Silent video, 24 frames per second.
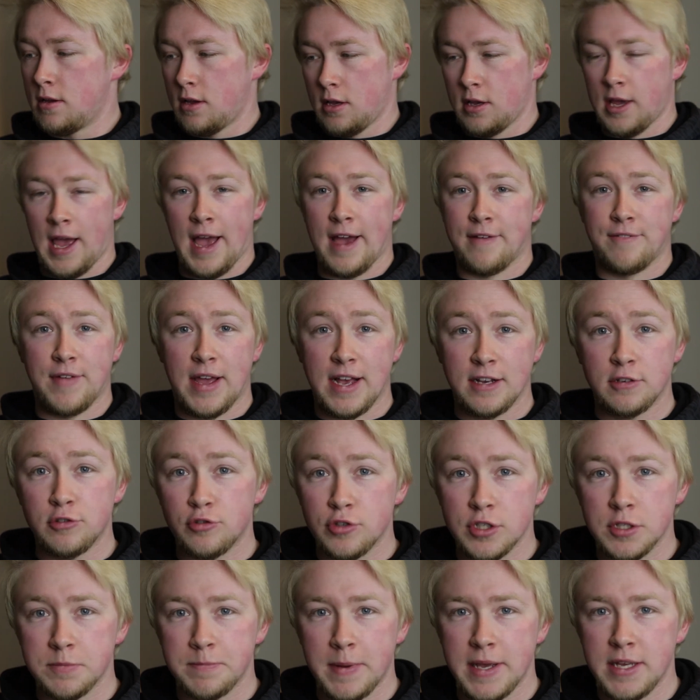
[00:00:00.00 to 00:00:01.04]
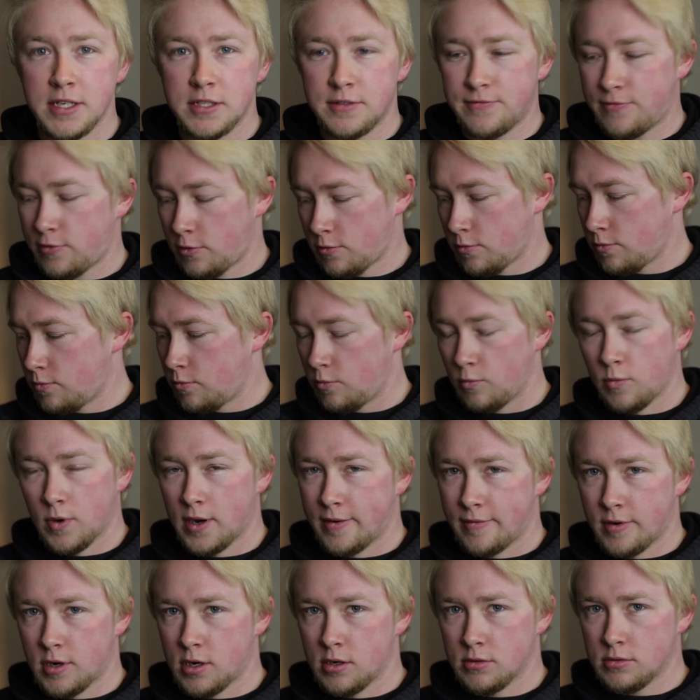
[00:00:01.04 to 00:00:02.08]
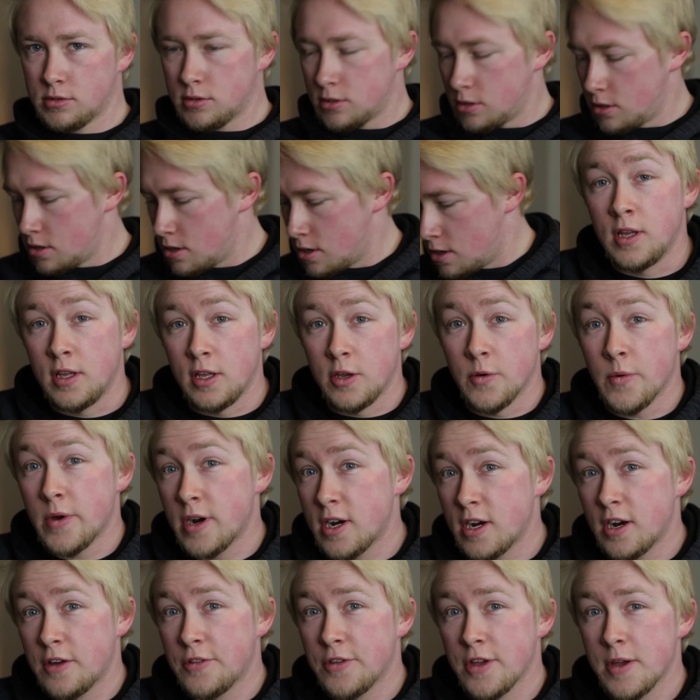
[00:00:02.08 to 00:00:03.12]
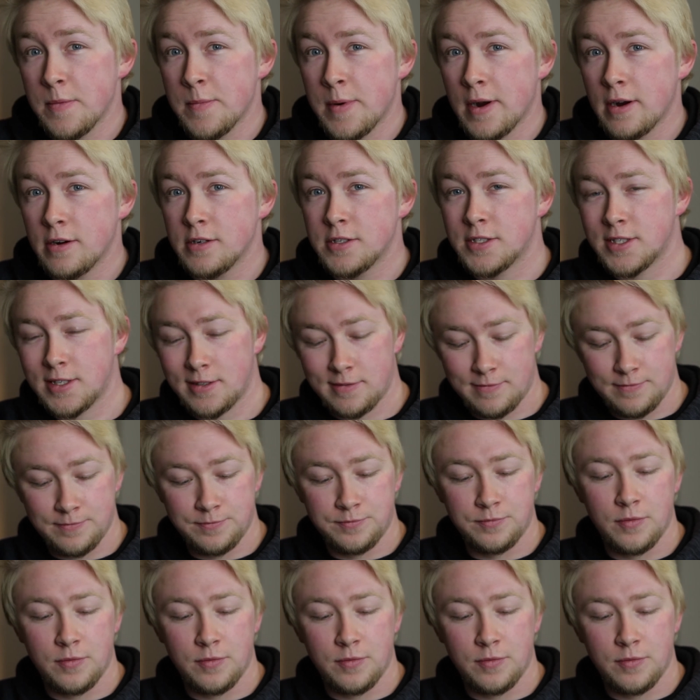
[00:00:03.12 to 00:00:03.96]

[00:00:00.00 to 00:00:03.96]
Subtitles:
you have extra space for whatever else. You want another comparison?